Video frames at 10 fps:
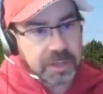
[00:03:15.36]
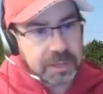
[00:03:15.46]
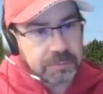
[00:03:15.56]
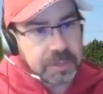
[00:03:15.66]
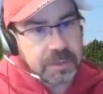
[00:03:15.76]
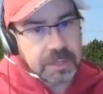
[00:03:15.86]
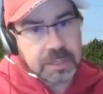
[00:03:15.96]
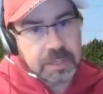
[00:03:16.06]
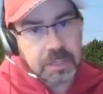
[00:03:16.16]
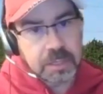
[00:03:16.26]
heavy
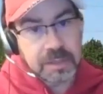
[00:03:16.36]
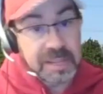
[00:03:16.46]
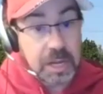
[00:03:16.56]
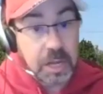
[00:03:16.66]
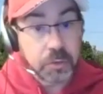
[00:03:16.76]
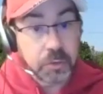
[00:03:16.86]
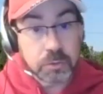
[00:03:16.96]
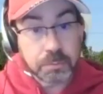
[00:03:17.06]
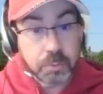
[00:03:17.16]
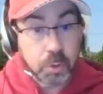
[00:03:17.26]
than other
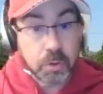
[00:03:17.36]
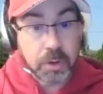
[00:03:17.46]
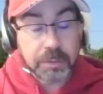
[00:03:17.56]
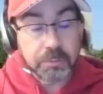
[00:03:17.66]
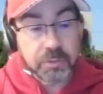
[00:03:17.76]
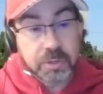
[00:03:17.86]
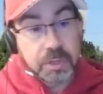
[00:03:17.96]
programs.